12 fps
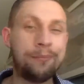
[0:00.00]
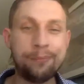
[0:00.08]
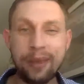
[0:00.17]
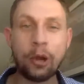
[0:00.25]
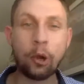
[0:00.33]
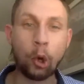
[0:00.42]

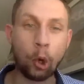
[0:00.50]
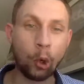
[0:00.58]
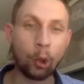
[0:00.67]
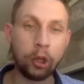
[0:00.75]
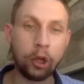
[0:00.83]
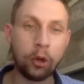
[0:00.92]
Better
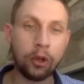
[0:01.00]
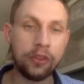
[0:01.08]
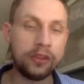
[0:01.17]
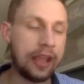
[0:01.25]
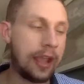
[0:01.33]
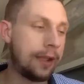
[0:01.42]
earlier in the
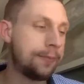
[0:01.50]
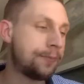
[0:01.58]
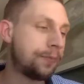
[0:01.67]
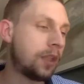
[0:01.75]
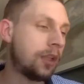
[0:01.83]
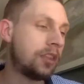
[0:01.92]
day.
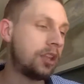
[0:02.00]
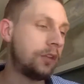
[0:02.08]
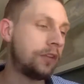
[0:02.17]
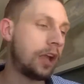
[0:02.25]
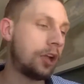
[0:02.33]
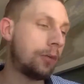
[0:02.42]
Then you've
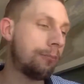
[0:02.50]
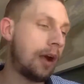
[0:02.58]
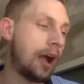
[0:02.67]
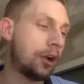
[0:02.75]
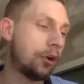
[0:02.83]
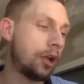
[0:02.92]
got your
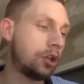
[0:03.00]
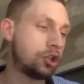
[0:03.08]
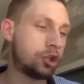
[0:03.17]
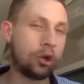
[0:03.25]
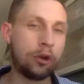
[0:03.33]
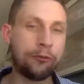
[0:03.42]
moderate
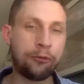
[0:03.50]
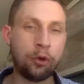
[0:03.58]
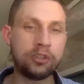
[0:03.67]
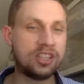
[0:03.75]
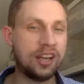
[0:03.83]
sugar fruits,